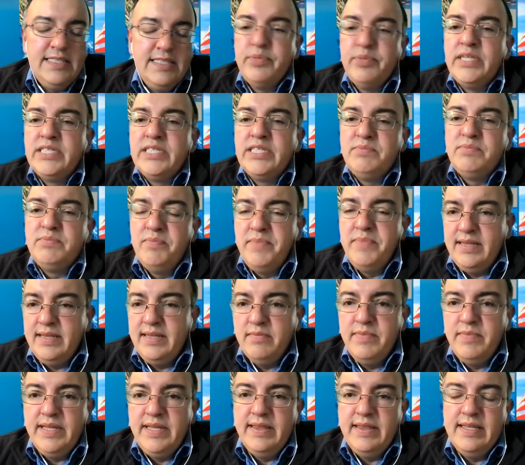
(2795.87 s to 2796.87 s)
at least
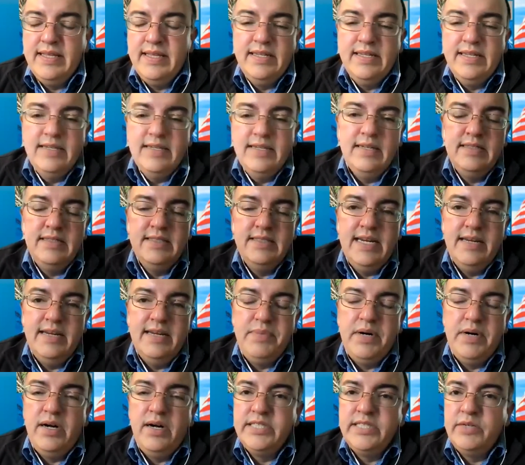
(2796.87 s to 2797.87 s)
in principle, meet
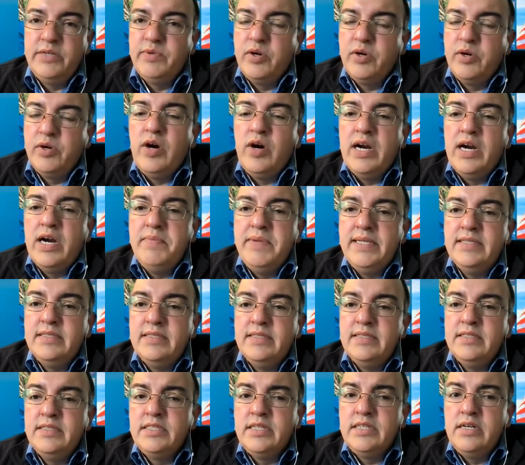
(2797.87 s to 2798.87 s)
the data policy
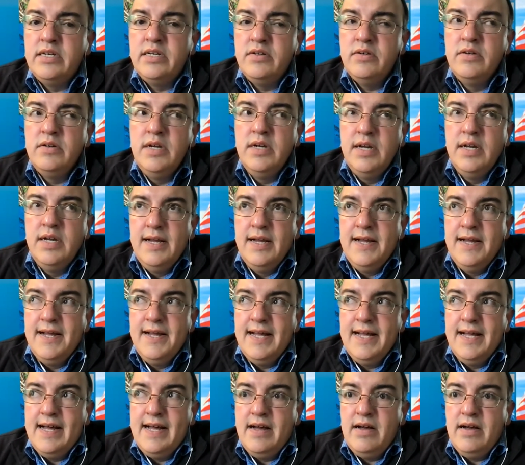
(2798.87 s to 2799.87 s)
requirement. And
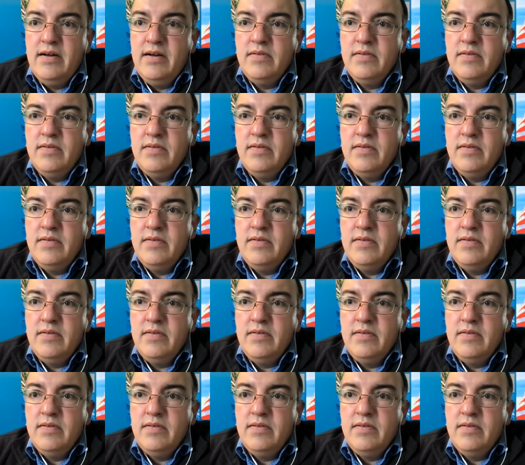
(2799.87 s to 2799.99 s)
so